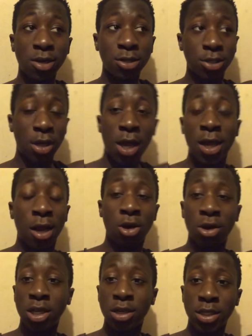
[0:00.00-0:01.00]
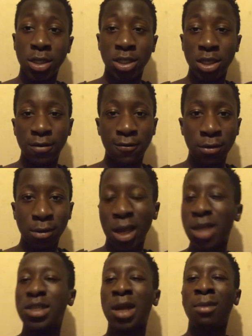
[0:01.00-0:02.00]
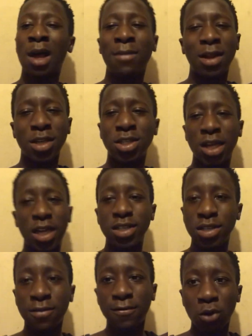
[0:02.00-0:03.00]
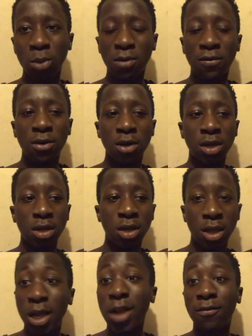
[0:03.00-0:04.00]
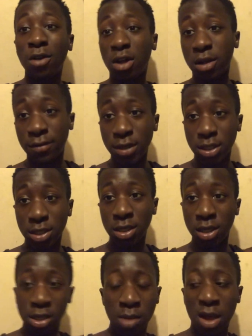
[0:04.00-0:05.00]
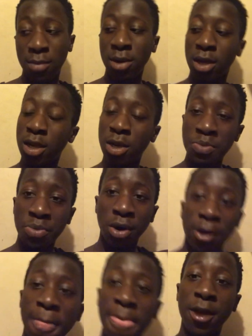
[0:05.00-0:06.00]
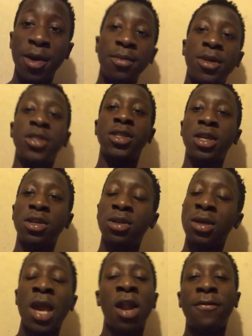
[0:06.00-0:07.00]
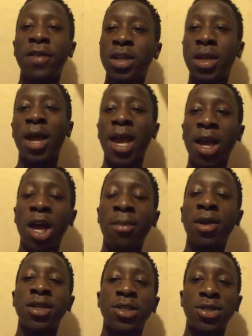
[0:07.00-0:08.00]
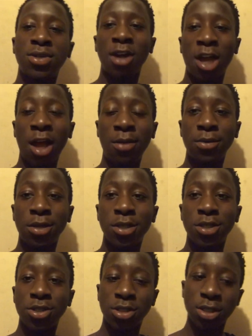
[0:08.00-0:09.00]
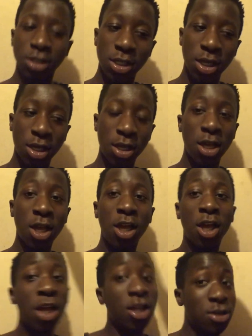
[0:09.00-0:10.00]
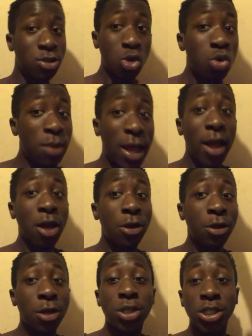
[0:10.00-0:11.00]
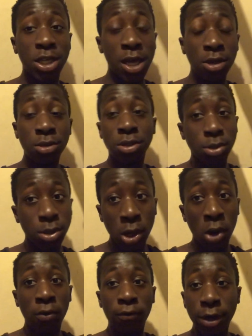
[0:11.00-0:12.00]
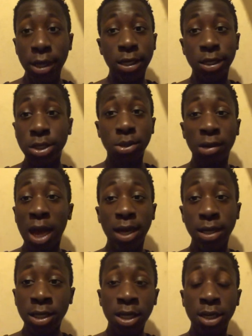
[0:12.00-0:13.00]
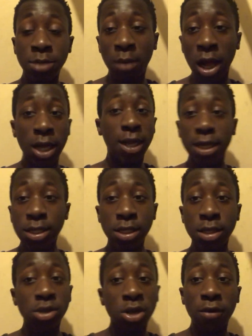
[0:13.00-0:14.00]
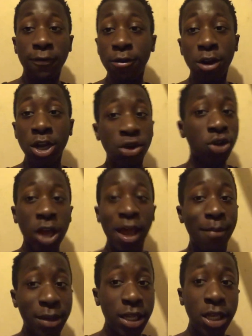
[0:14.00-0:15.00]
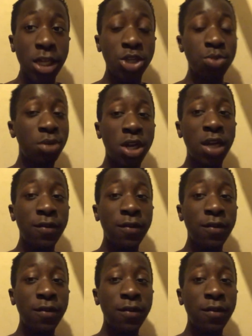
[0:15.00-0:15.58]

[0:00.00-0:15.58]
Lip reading: I'm sorry, I'm not going to get to see the food. Actually, I might let y'all see the food before the vlog officially ends. That might be the ending part. But yeah, you know, y'all don't forget to like, comment, and subscribe, you know what I'm saying? Two Black Girls channels. Don't forget to subscribe to them. That's my cousin, her friend, okay? Please, bro, if